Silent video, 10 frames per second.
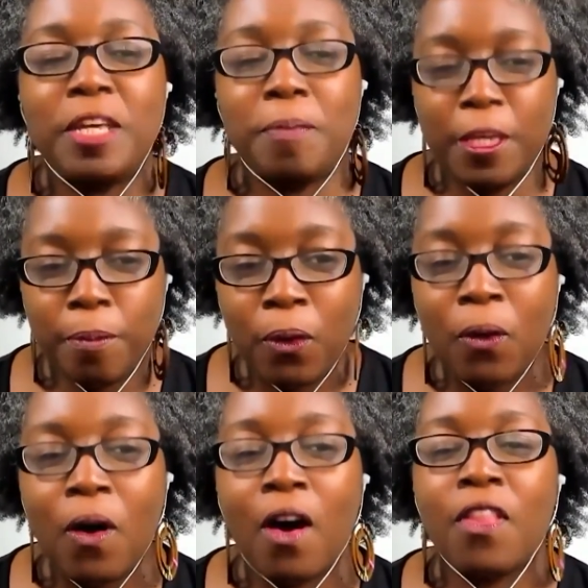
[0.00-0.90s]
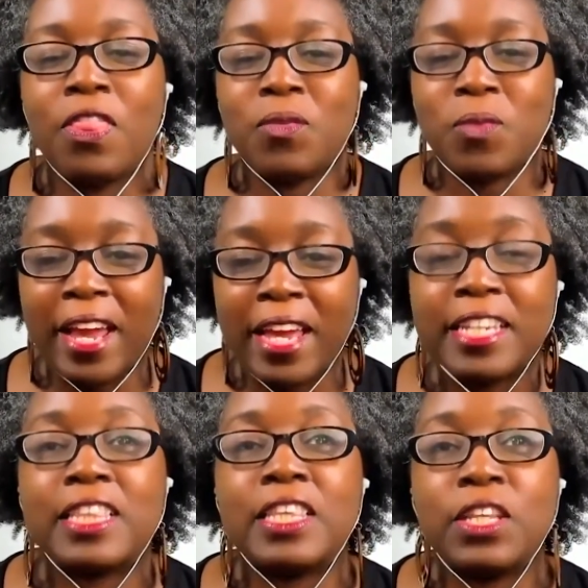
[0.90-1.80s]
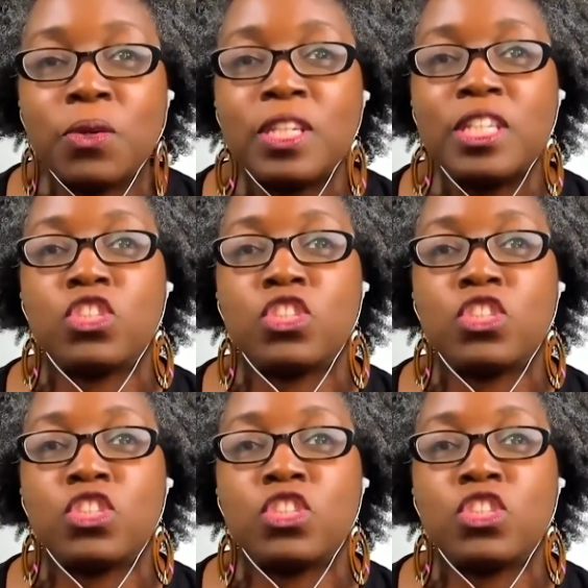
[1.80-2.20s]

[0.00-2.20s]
people on the right literally